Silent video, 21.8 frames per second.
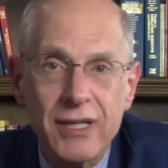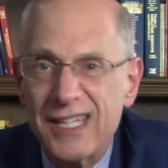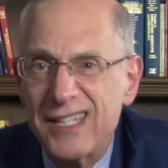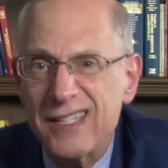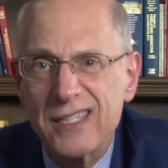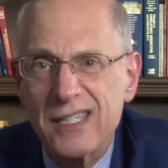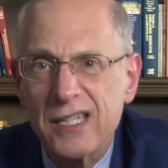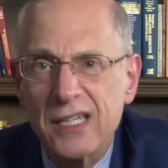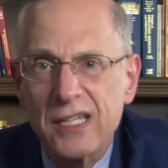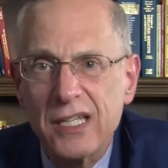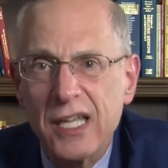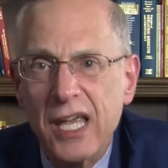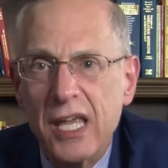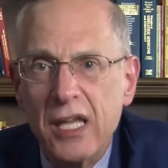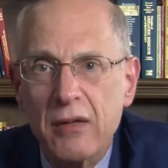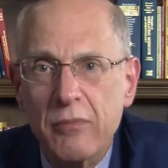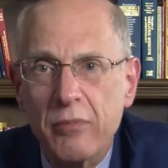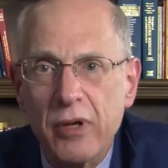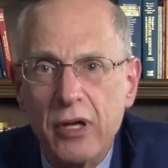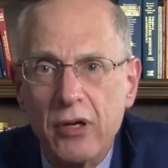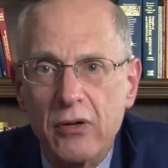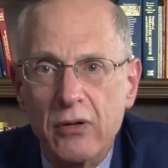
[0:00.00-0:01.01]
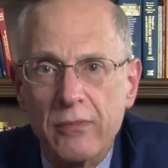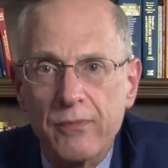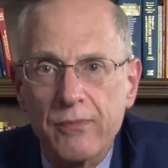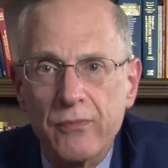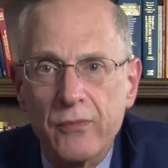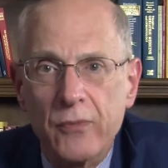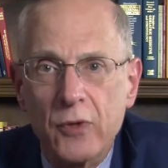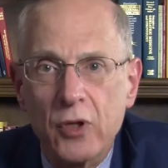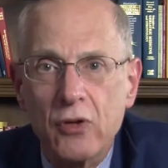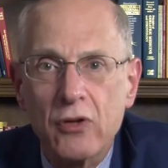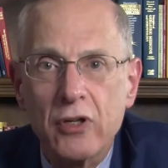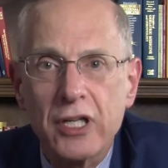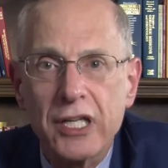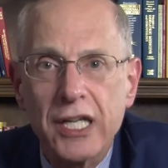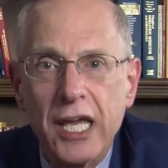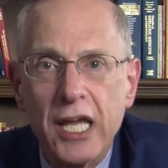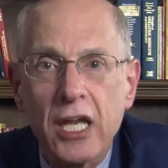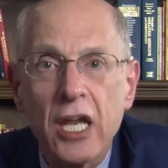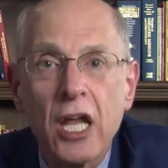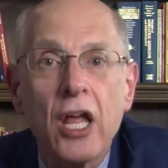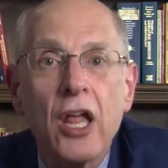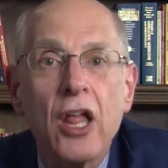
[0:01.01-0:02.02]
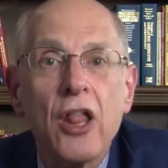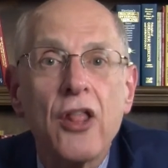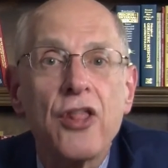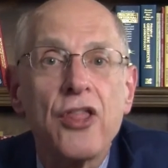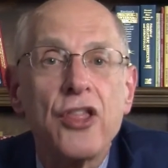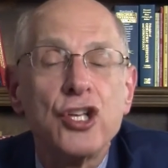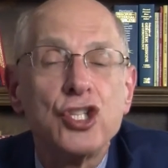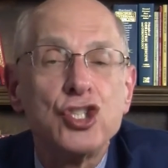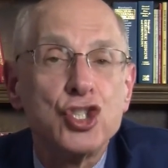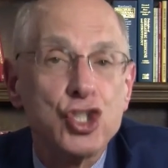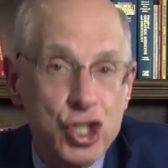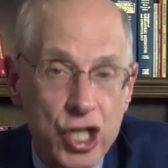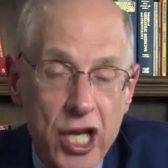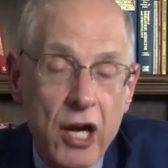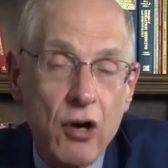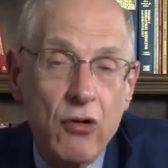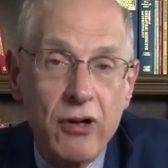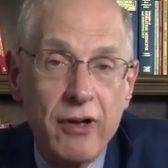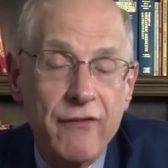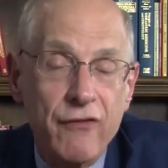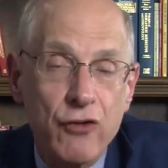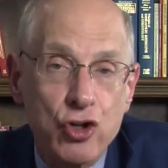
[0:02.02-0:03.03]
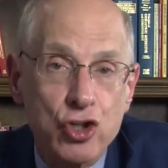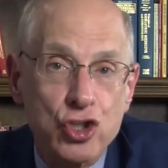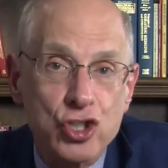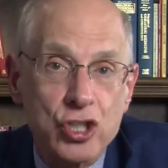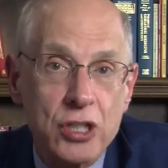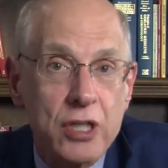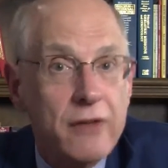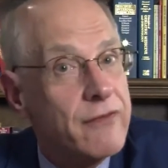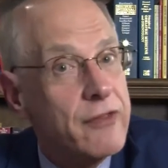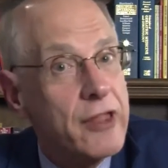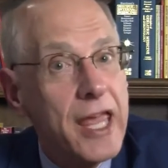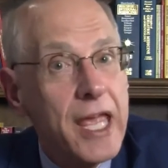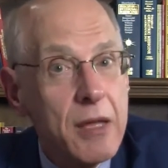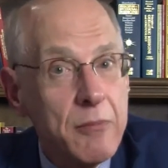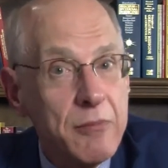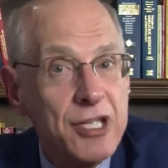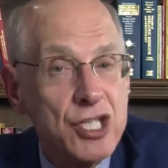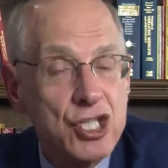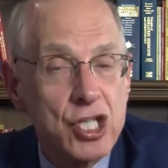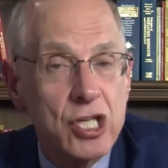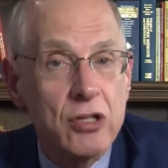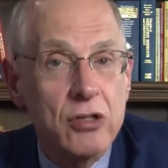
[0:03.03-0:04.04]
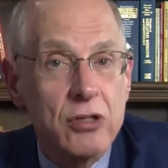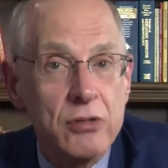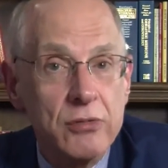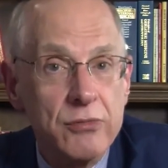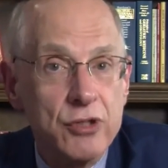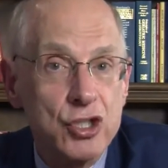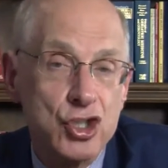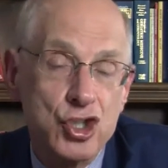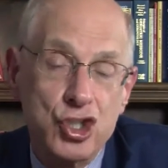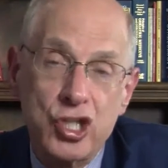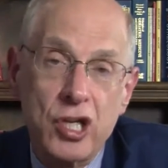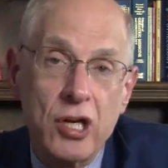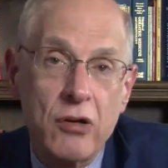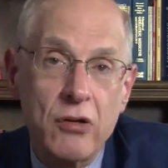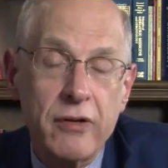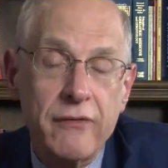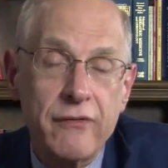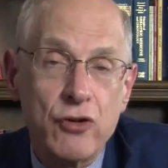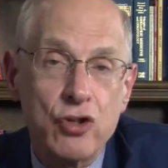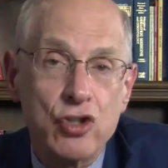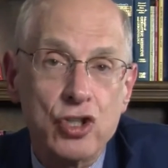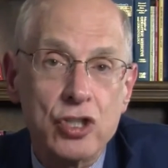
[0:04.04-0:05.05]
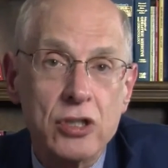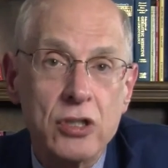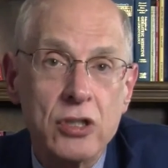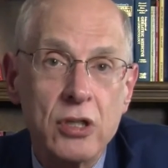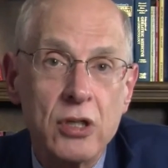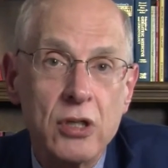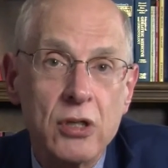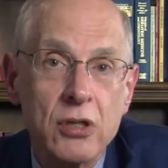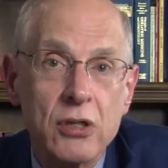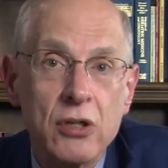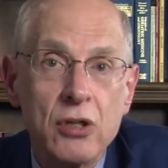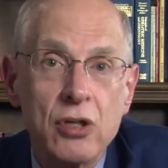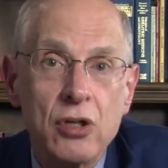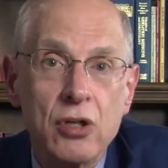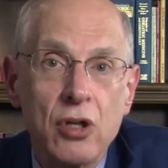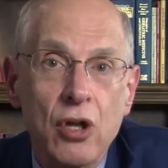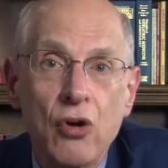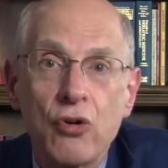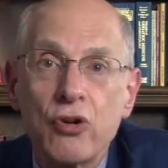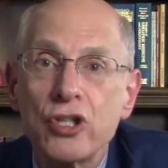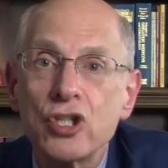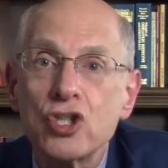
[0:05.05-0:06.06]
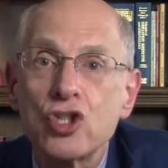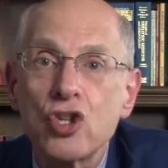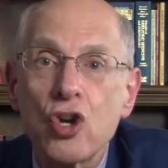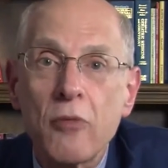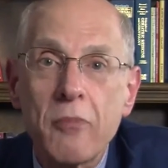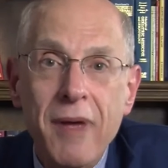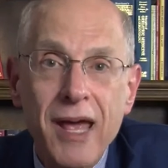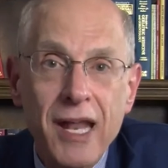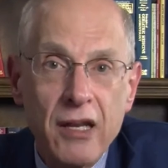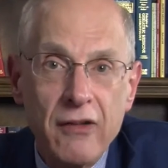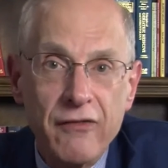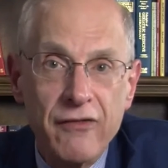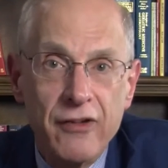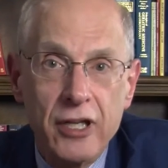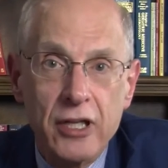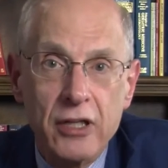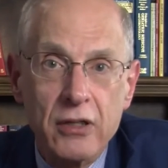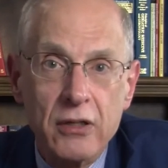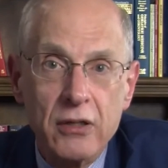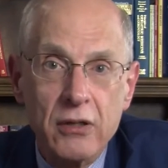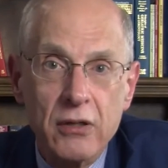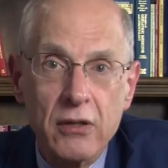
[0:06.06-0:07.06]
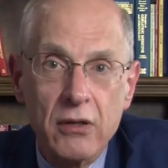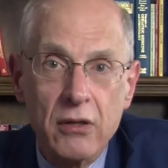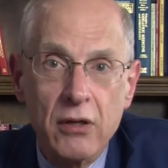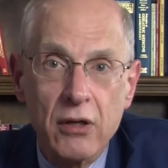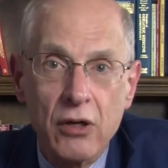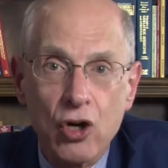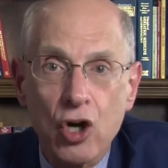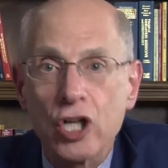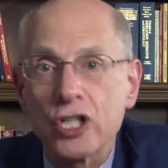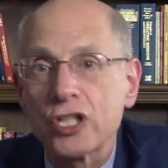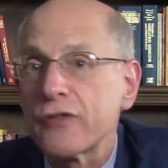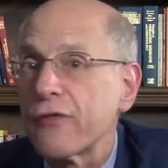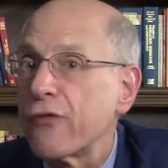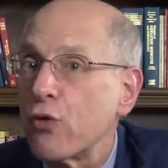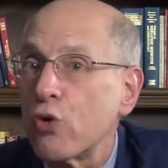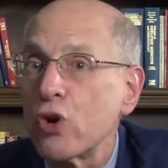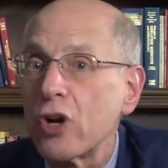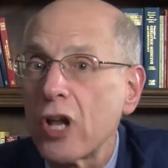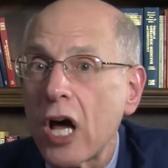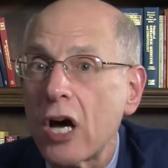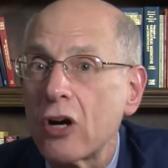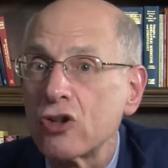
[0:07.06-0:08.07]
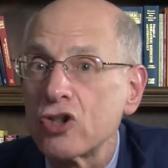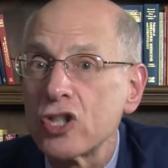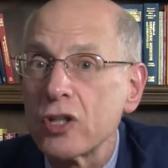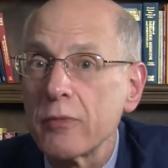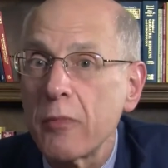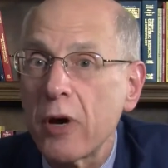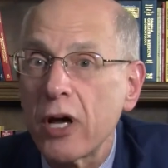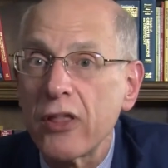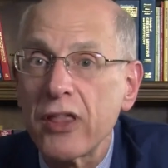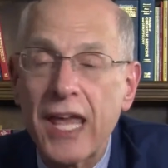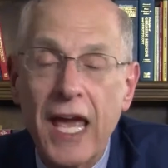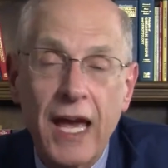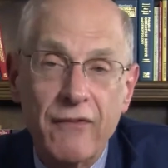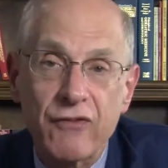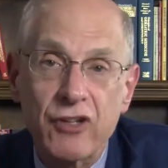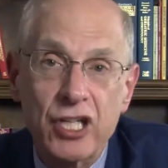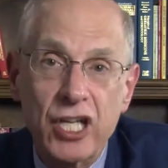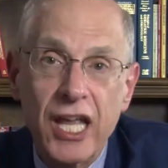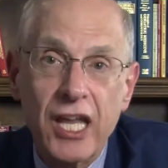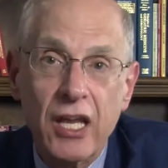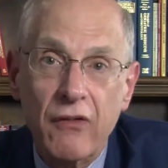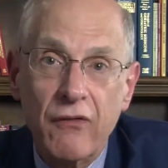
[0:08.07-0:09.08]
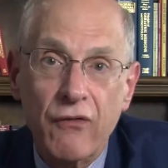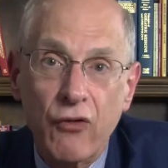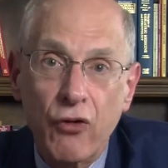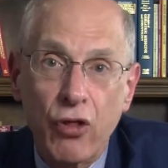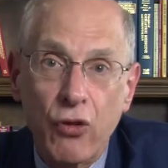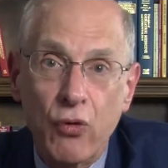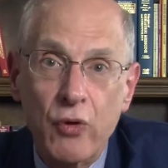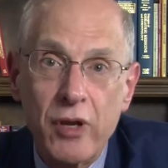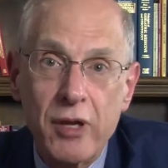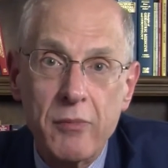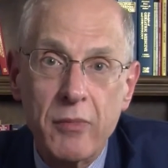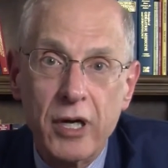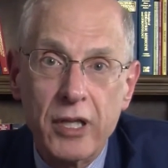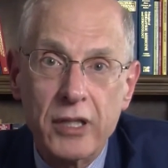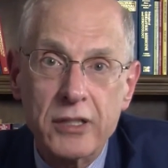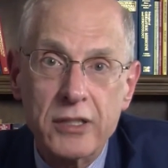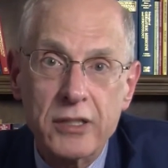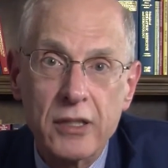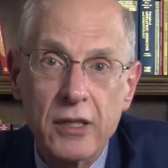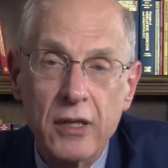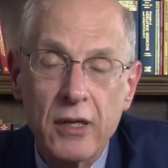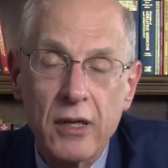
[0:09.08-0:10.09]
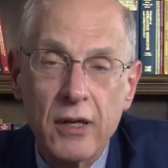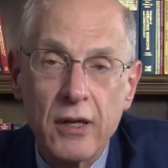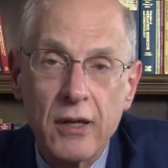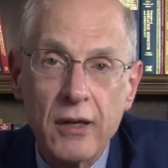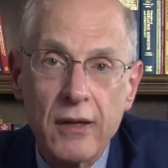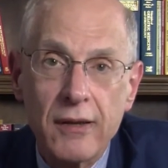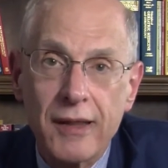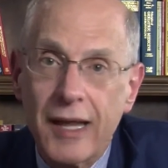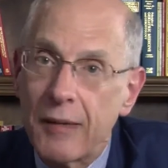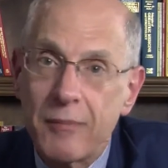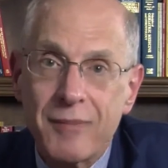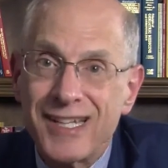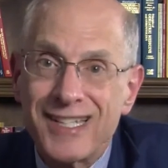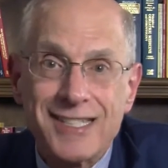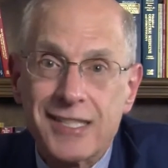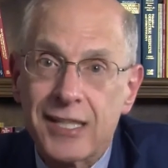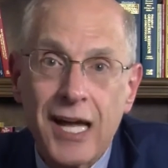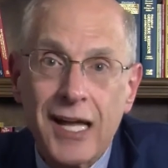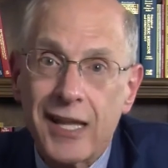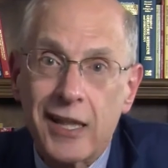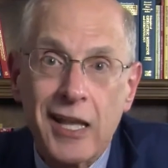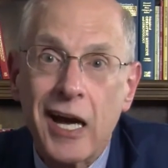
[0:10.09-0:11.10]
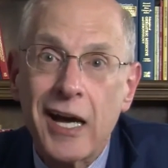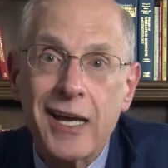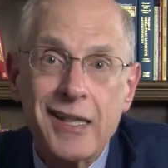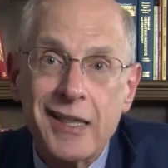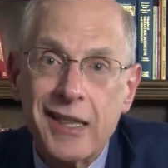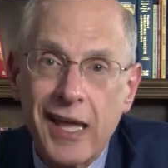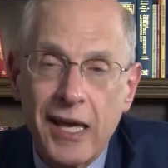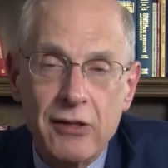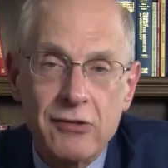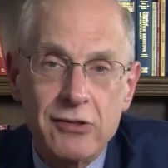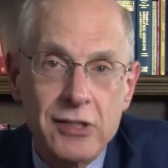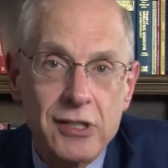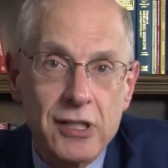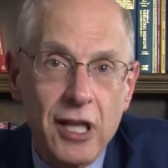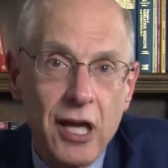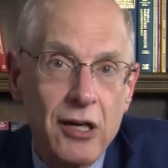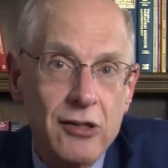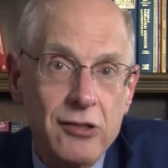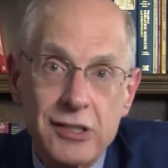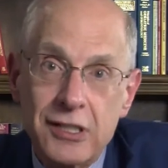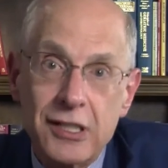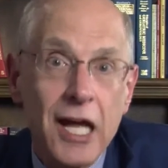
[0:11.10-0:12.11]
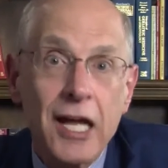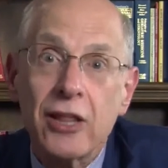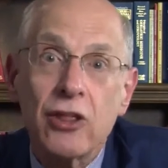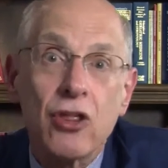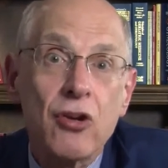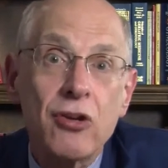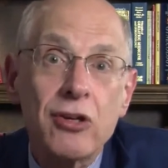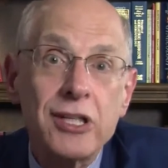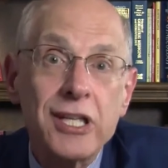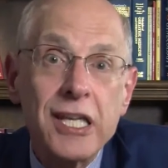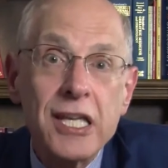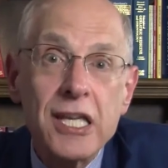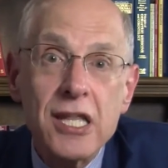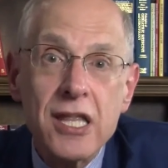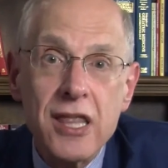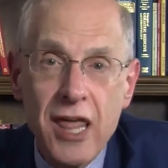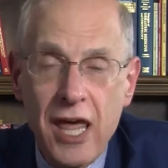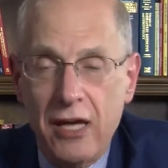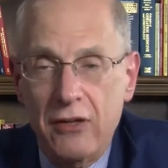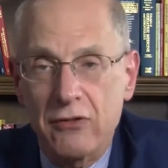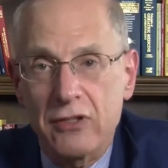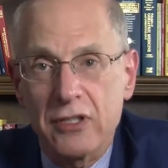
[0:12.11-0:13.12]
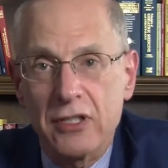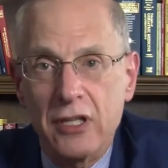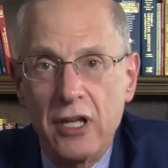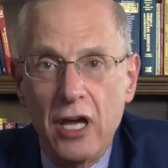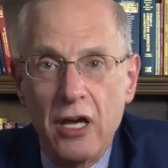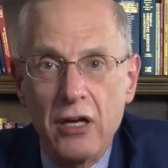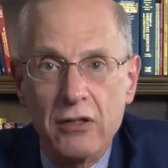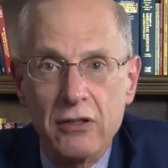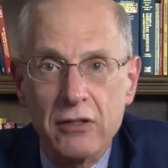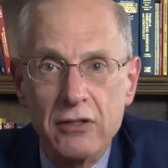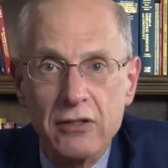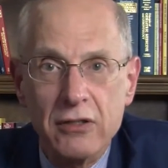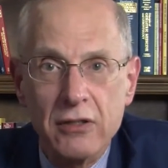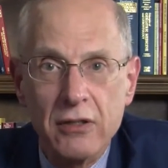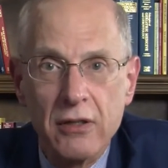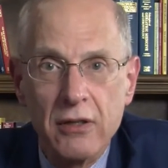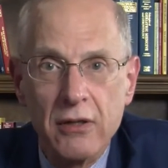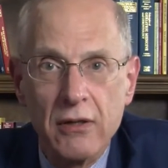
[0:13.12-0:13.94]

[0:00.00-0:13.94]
easy to take pill. You could get the generic version of Lamisil, the generic version known as Terbinafine, costs four dollars a month. You have to take it for three months. That means not nine thousand dollars, not thirteen thousand dollars.